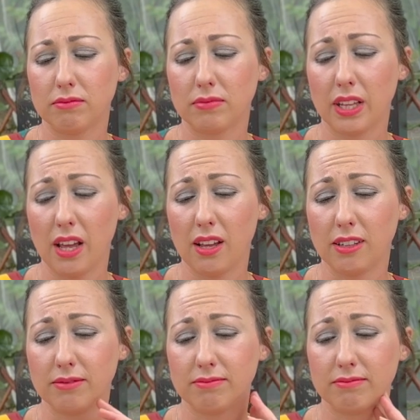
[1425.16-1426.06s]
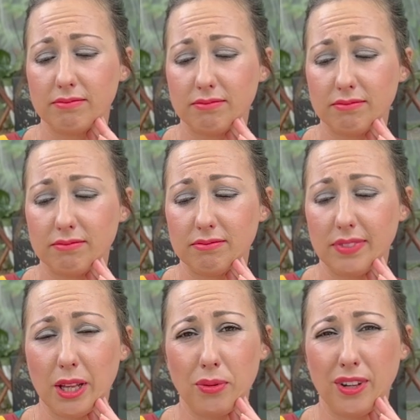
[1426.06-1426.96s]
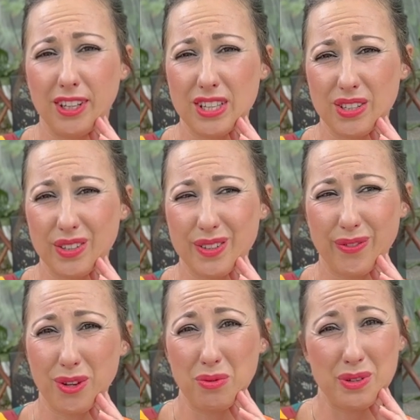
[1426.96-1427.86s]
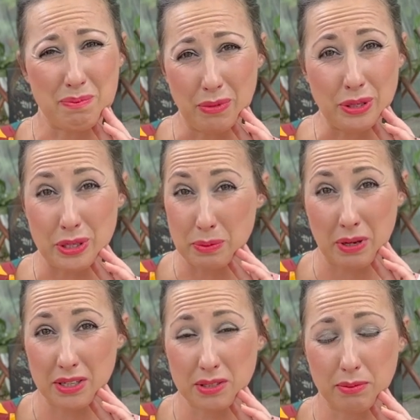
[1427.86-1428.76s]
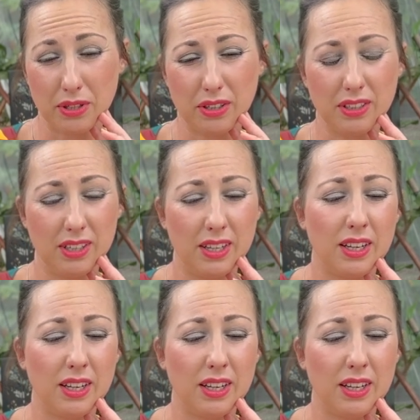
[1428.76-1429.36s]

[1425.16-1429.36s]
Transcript: Yeah, locally sourced food as much as possible.